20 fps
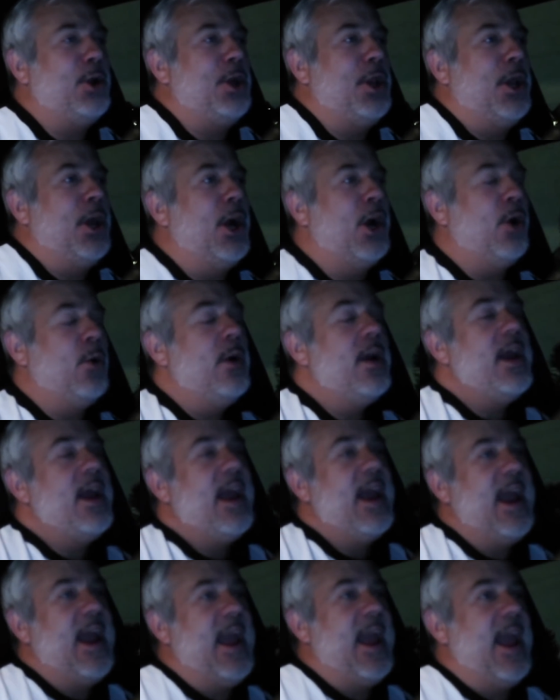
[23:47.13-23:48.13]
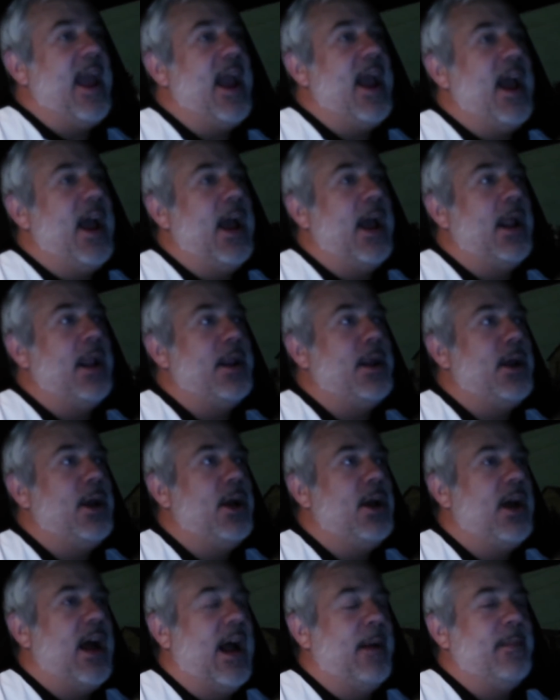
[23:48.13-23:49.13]
You know,
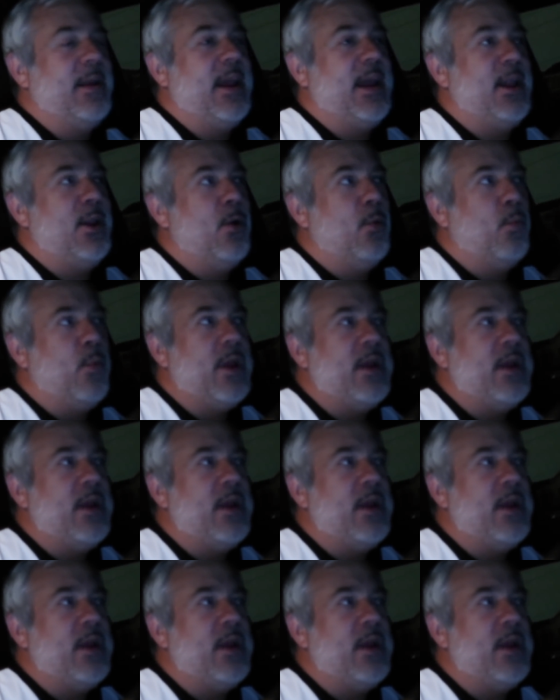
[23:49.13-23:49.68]
and I mean,